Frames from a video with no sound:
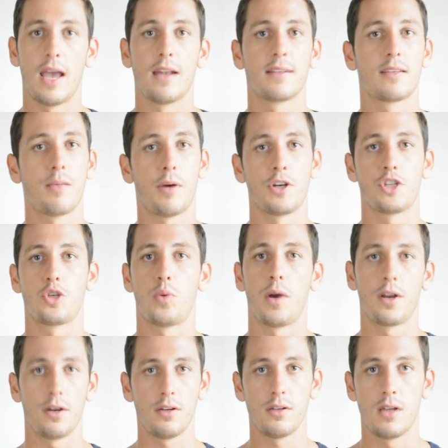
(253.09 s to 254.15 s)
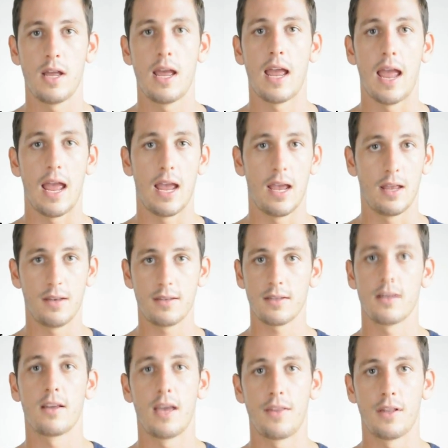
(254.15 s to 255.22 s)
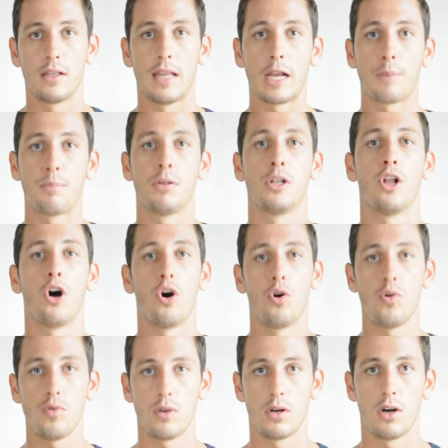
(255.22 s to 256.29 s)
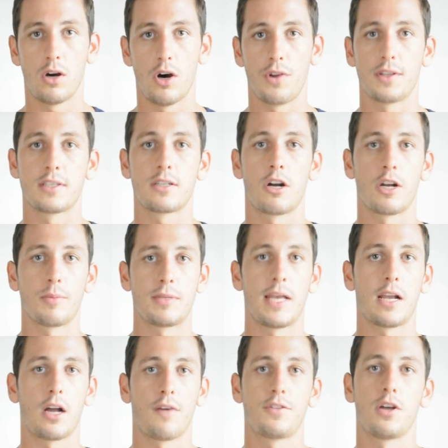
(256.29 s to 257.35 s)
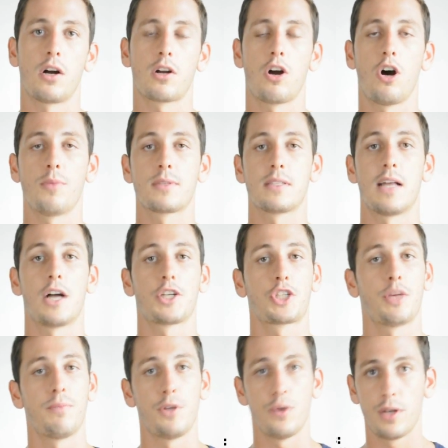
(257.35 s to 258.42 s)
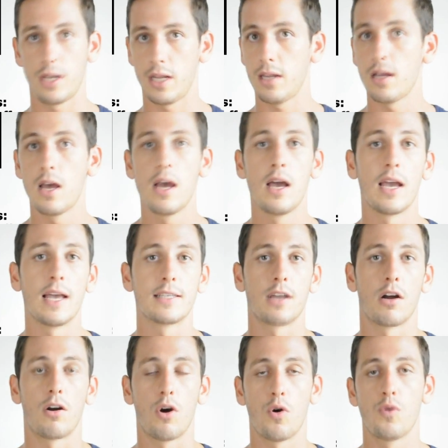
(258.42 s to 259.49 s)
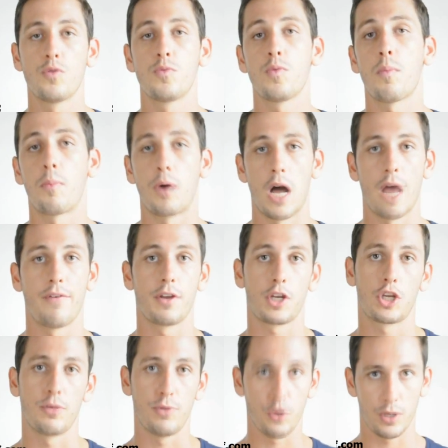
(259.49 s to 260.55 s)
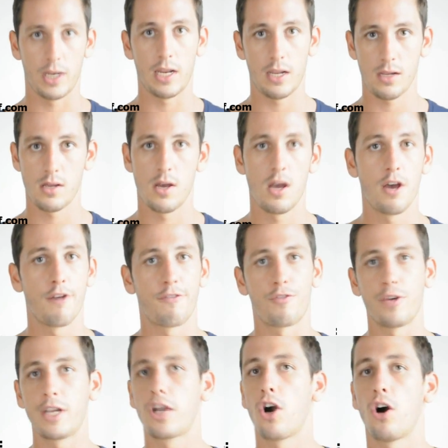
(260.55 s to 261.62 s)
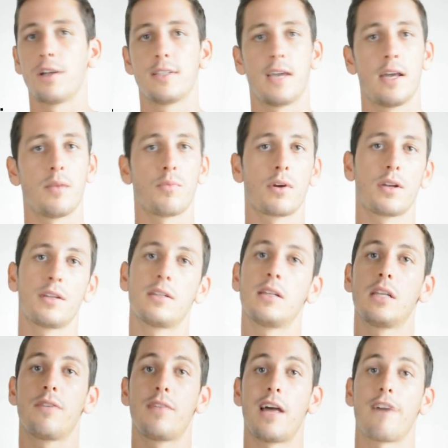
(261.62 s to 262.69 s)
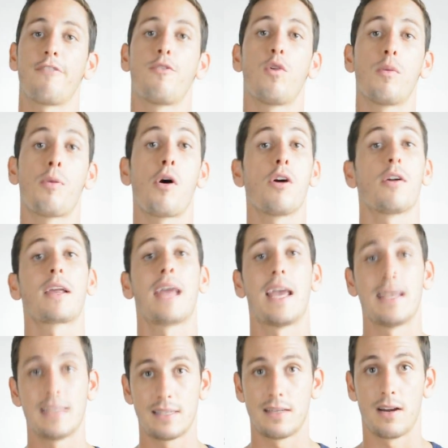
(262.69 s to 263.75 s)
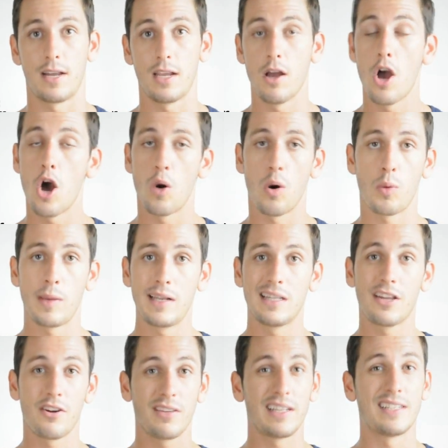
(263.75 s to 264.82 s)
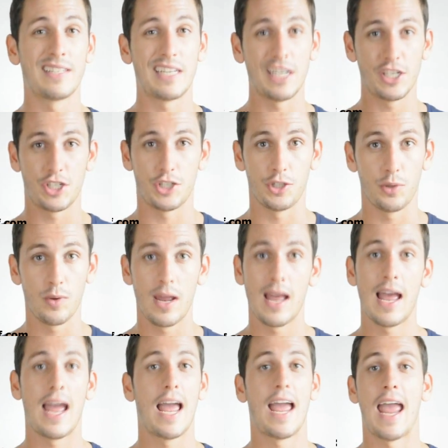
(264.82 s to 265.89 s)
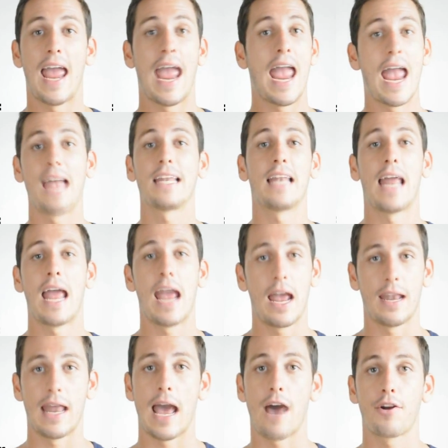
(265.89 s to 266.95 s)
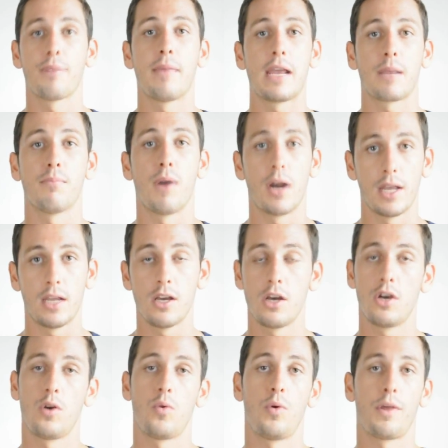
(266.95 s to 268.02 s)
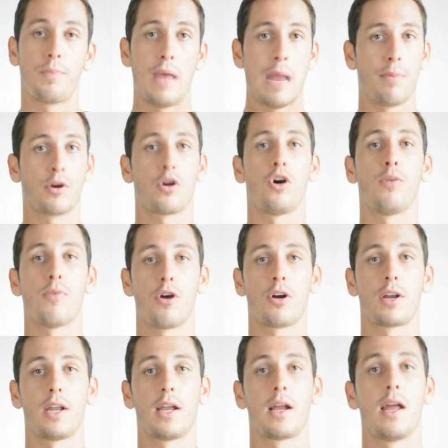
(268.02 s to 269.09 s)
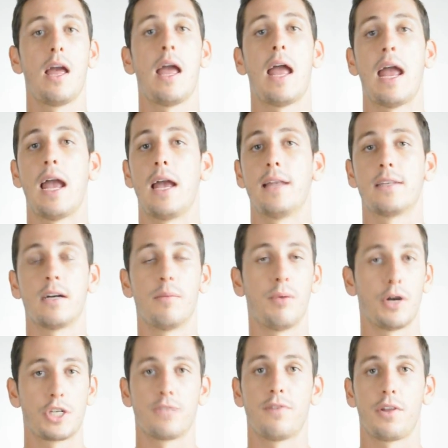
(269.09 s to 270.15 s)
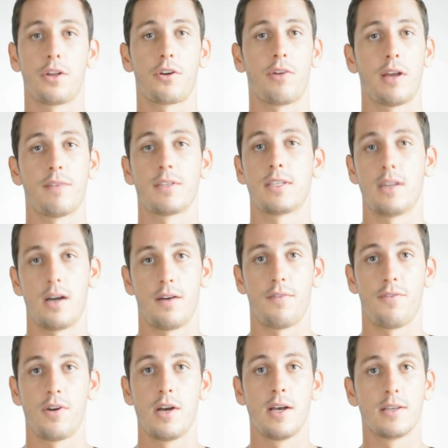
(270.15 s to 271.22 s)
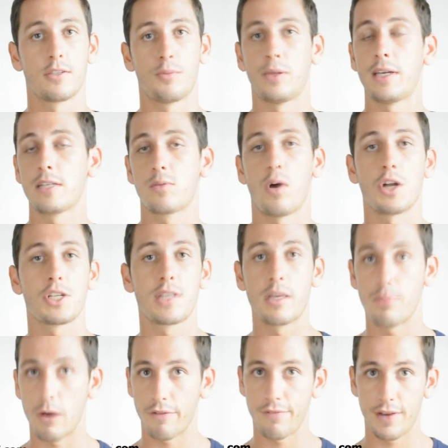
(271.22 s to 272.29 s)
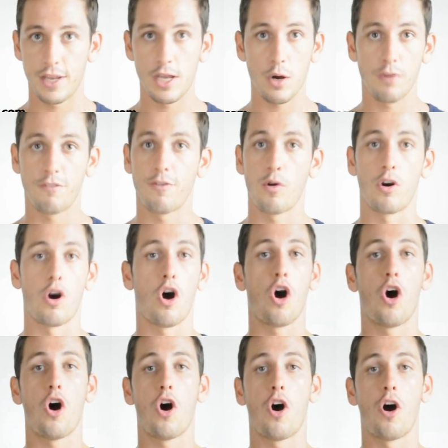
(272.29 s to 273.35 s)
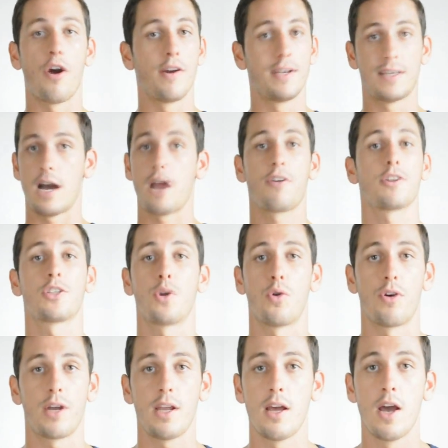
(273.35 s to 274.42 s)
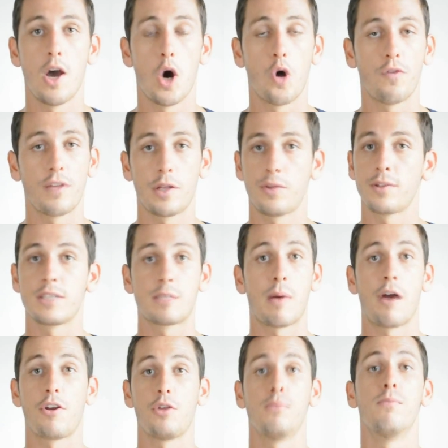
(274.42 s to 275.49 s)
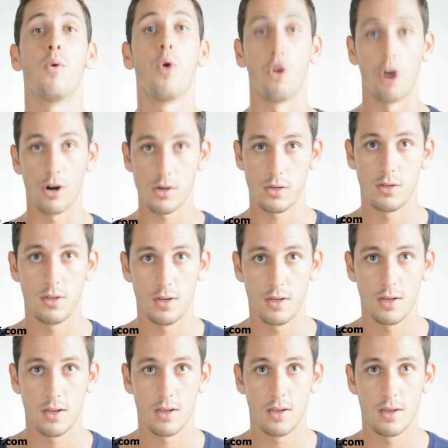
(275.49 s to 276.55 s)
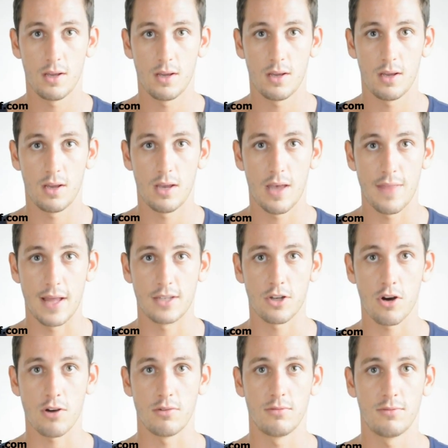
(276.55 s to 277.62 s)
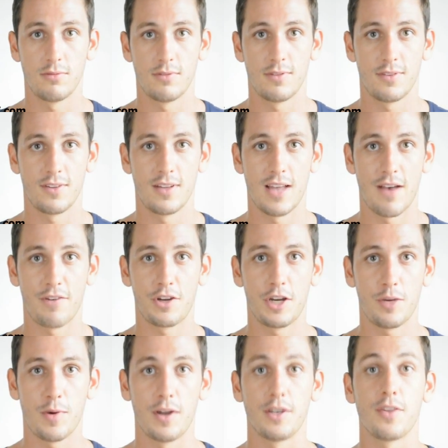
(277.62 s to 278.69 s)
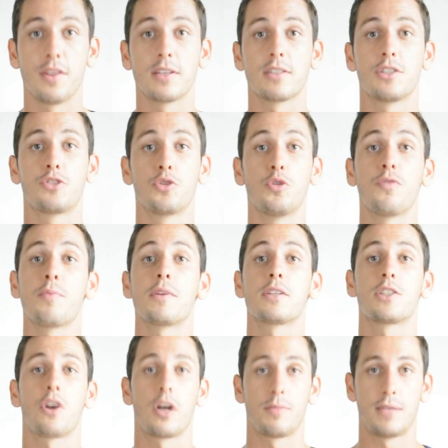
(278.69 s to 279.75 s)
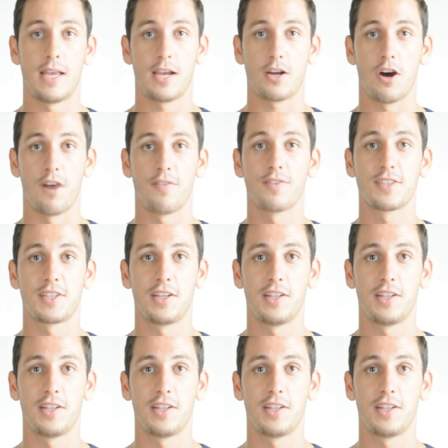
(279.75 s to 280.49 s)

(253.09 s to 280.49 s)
Hit us up on Twitter, and in the link below, on the startuptakeoff.com/community is our own private community. Free content. We're going to deliver that 4-part case study where we literally teach you hand in hand how to make money with pay-per-call marketing and a bunch of other great stuff. So please watch the above video for our entire story. Hopefully it will inspire you more. And that's all. Have a good one. This is Drew from the Startup Takeoff.